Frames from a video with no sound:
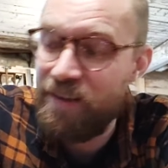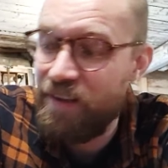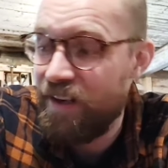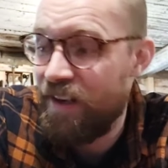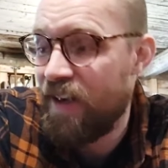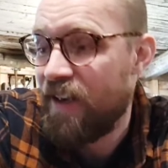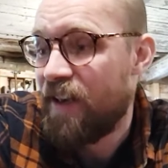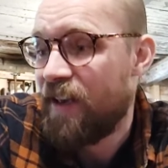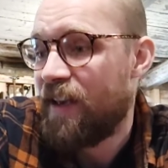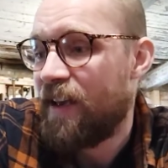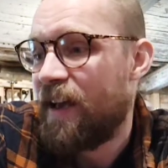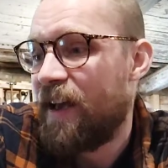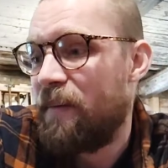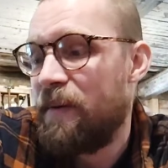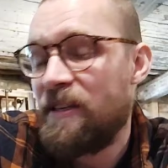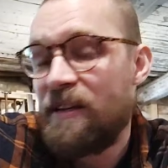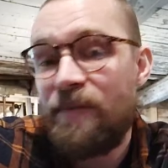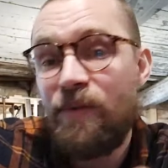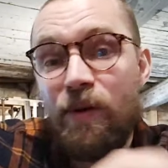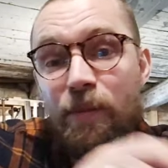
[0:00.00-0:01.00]
I
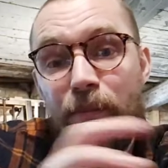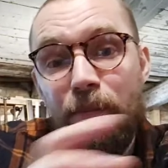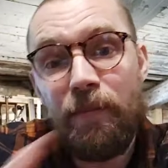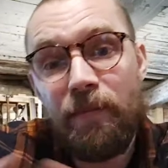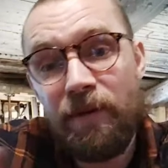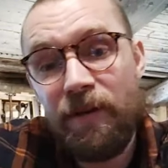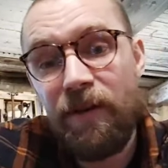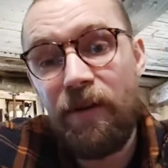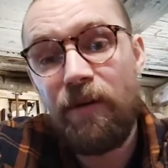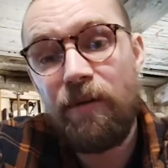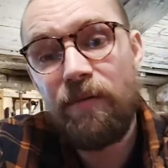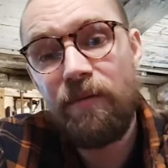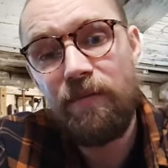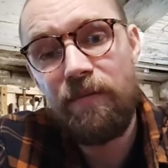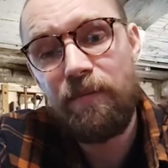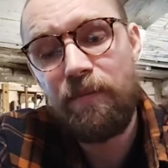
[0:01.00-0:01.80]
mean, I'm not, you know,